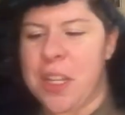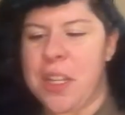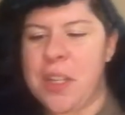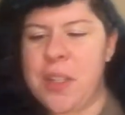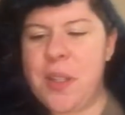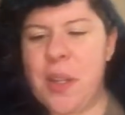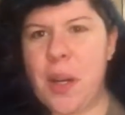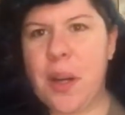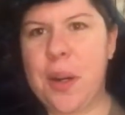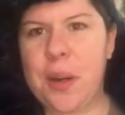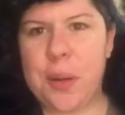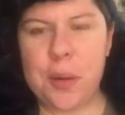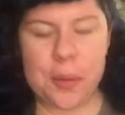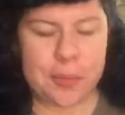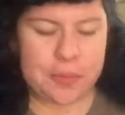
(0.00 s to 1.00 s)
So
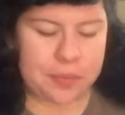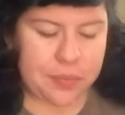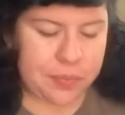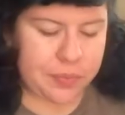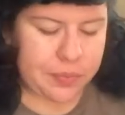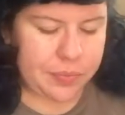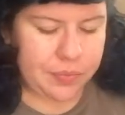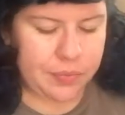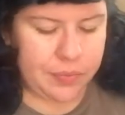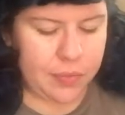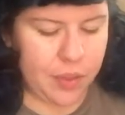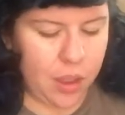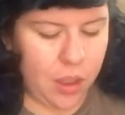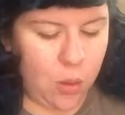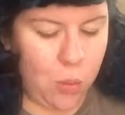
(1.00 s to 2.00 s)

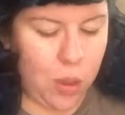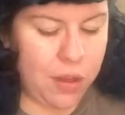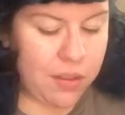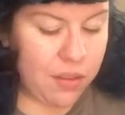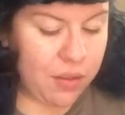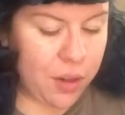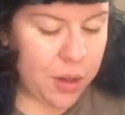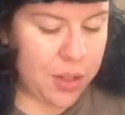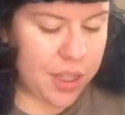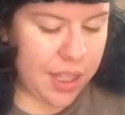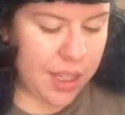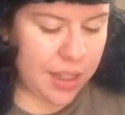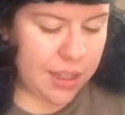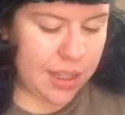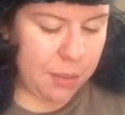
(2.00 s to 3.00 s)
one of the first
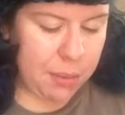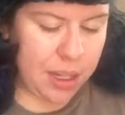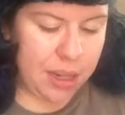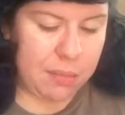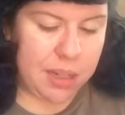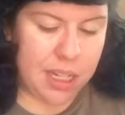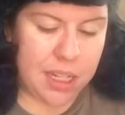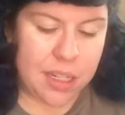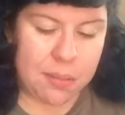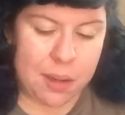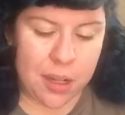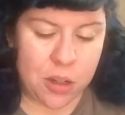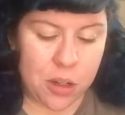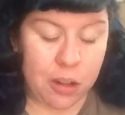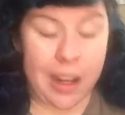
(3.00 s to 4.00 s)
things that I'm gonna need to
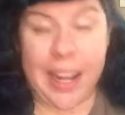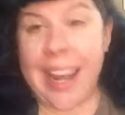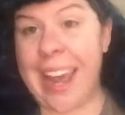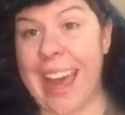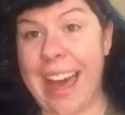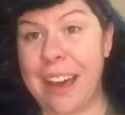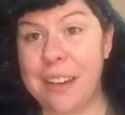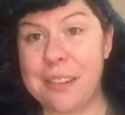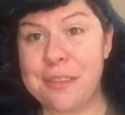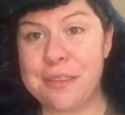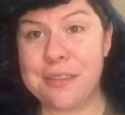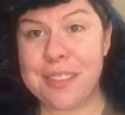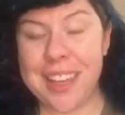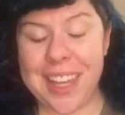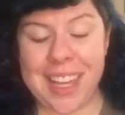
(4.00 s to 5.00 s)
make sure I have
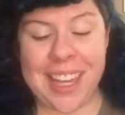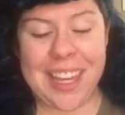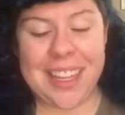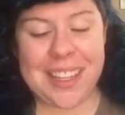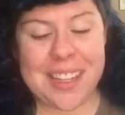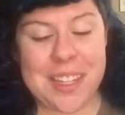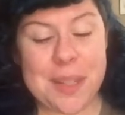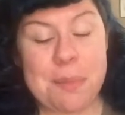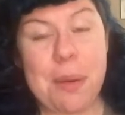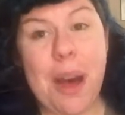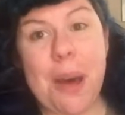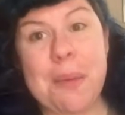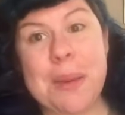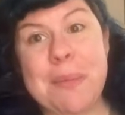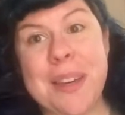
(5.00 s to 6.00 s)
is
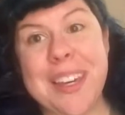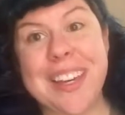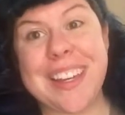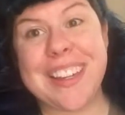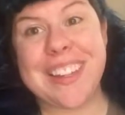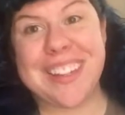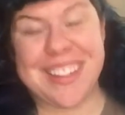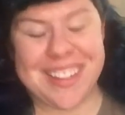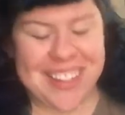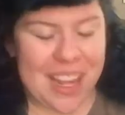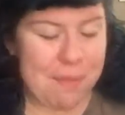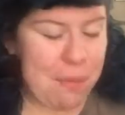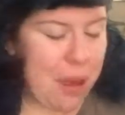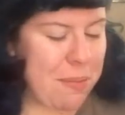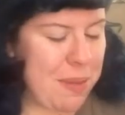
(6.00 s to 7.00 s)
bobby pins,
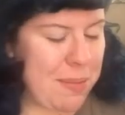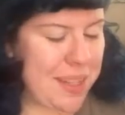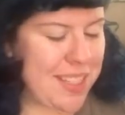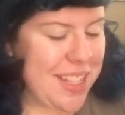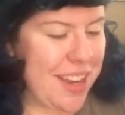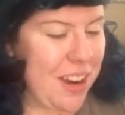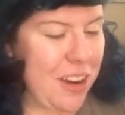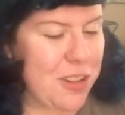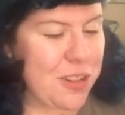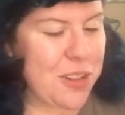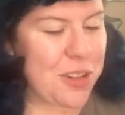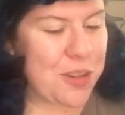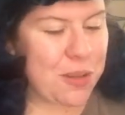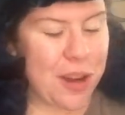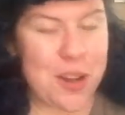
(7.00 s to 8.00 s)
and bobby pins that aren't
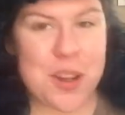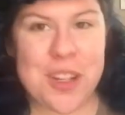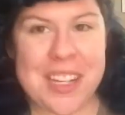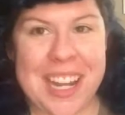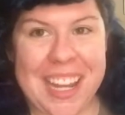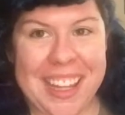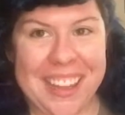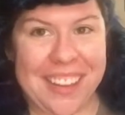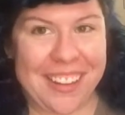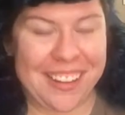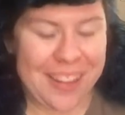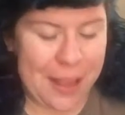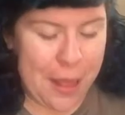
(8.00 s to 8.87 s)
stretched to hell.